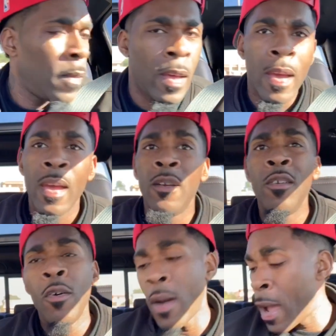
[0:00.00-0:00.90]
I have
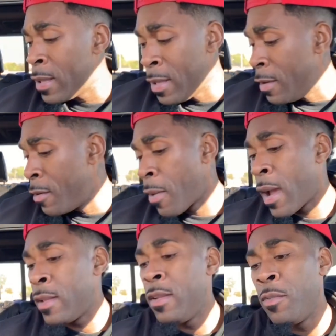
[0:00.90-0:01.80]
no idea
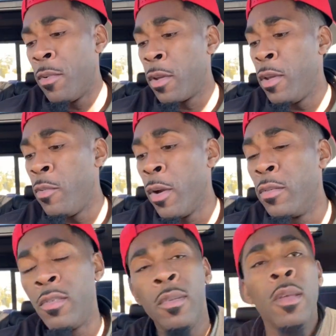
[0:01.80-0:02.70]
why it didn't work. It
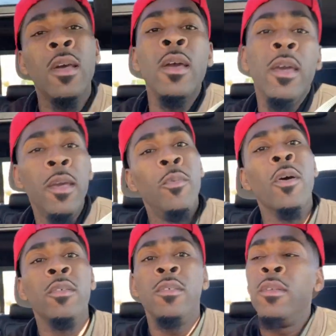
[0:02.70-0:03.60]
worked. It
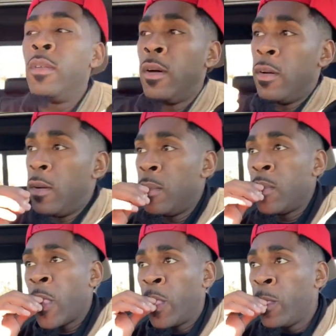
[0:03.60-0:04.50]
worked. Um,
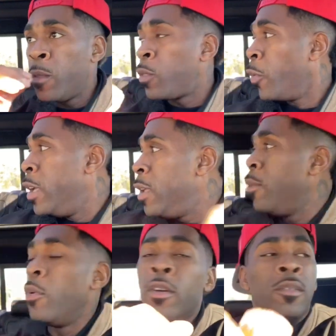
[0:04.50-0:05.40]
three. It
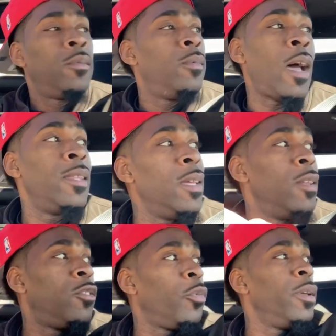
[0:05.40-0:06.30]
worked. I did
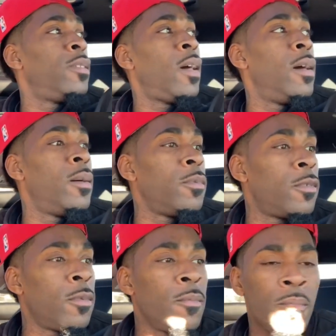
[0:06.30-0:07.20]
it three times.
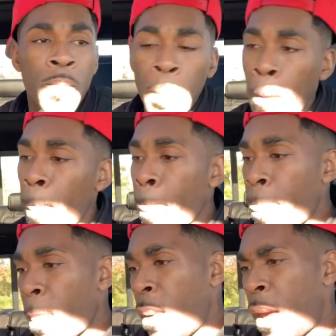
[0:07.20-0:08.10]

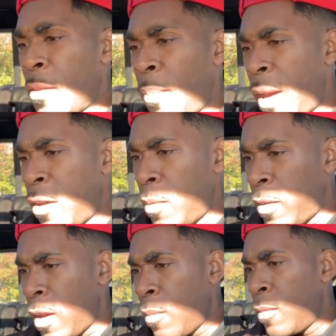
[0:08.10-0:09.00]
Got the backup
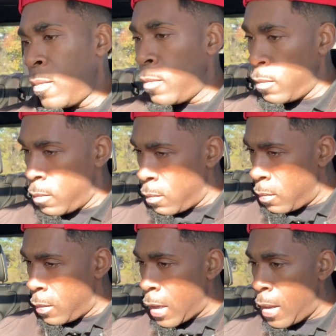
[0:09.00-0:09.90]
camera.
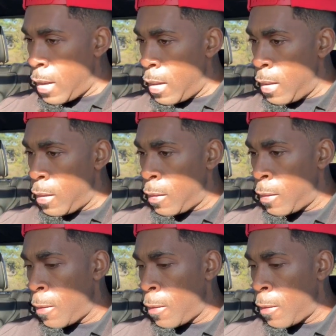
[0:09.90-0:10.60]
Dang.